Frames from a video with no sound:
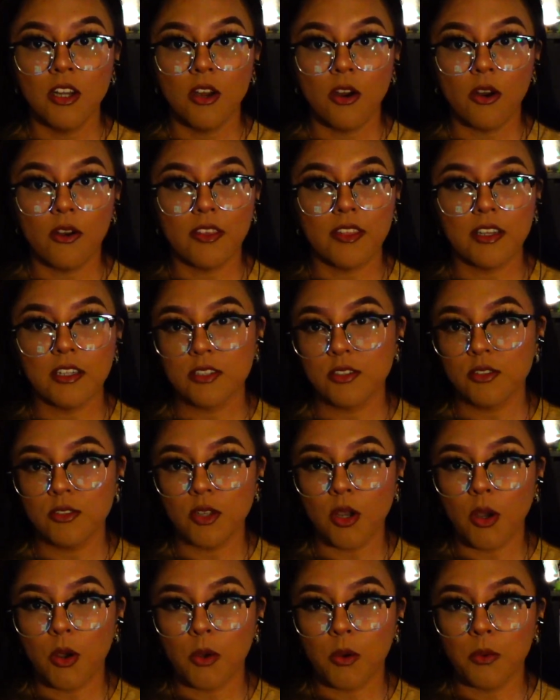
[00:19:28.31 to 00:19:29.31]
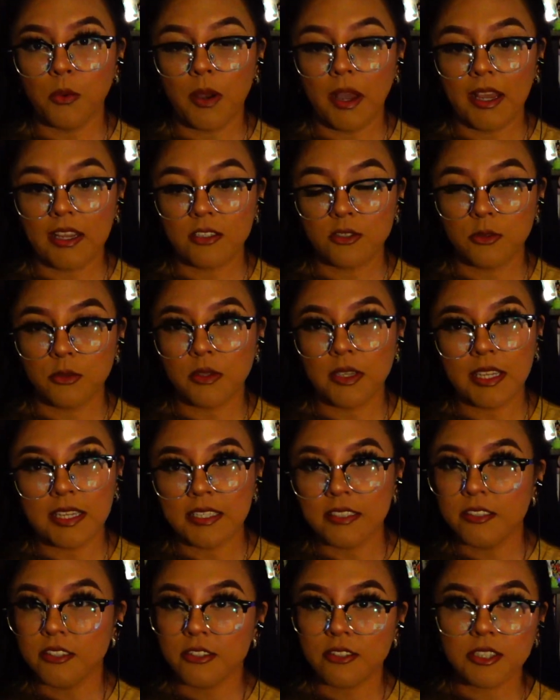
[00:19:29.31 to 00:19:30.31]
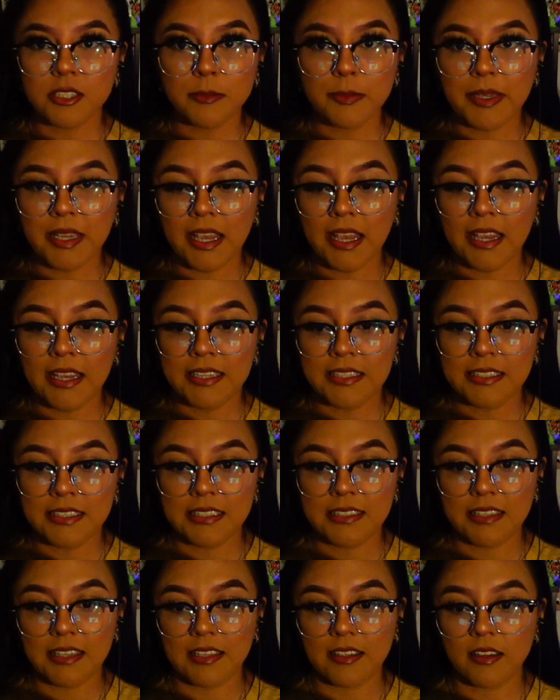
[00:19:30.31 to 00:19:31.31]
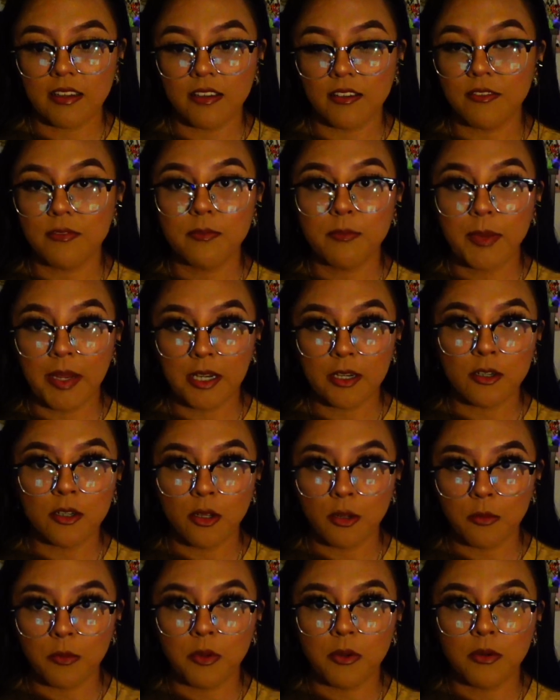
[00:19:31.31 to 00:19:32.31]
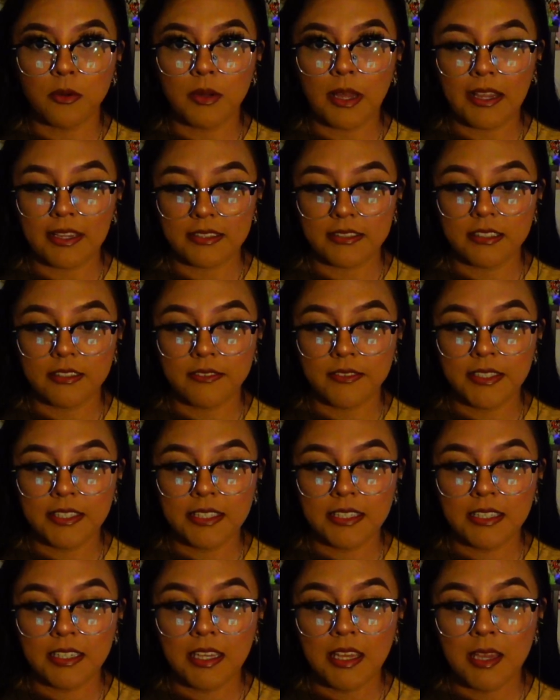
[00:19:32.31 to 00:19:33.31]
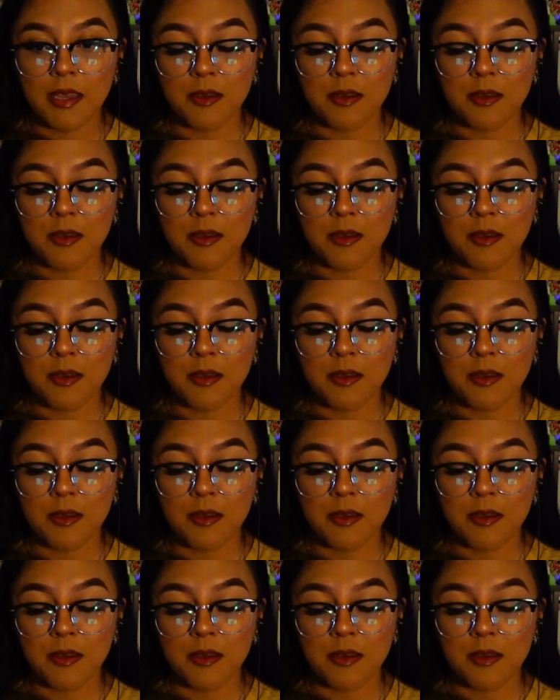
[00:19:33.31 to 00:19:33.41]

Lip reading: or there's no actual history behind it, like of paranormal activity.